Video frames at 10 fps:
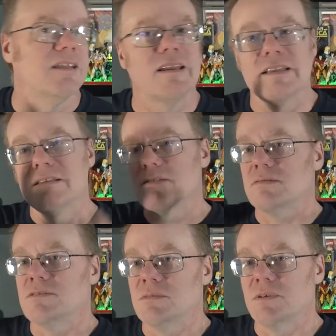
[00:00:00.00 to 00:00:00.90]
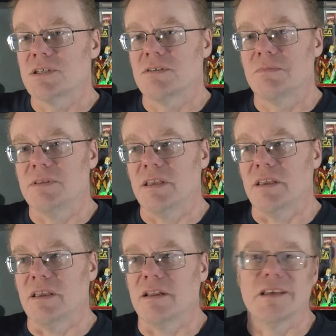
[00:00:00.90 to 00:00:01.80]
And then the Zone Troopers show up at the
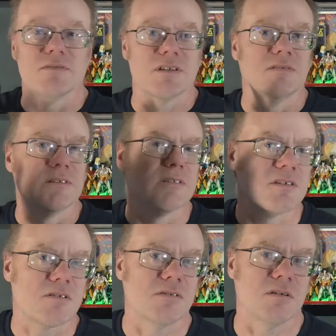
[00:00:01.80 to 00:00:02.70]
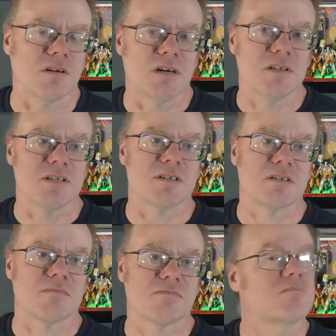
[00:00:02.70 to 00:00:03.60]
end. That was always, this crow would always just
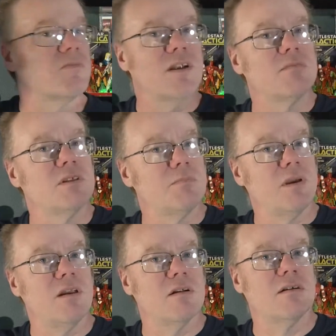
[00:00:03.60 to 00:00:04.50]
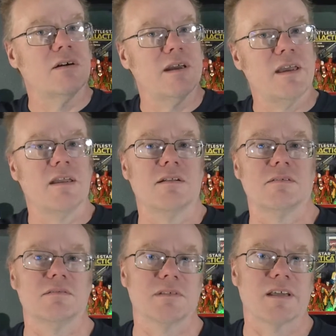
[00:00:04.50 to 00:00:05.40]
randomly appear. Oh, hey, you
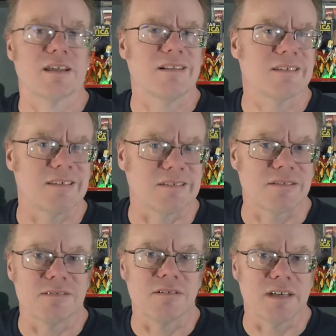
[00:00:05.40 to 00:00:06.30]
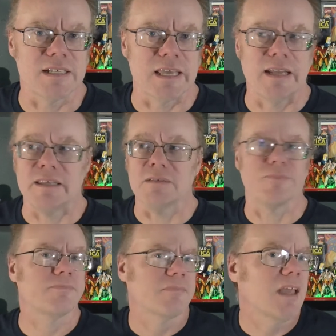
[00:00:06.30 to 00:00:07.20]
know, like kind of like the colonel guy on the
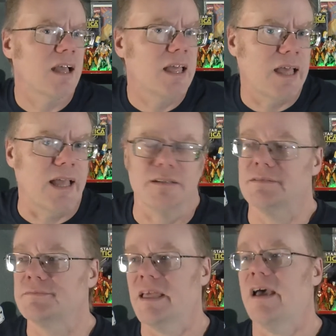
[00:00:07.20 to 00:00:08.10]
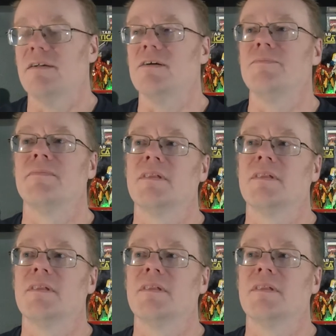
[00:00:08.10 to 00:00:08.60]
A-Team. I don't know.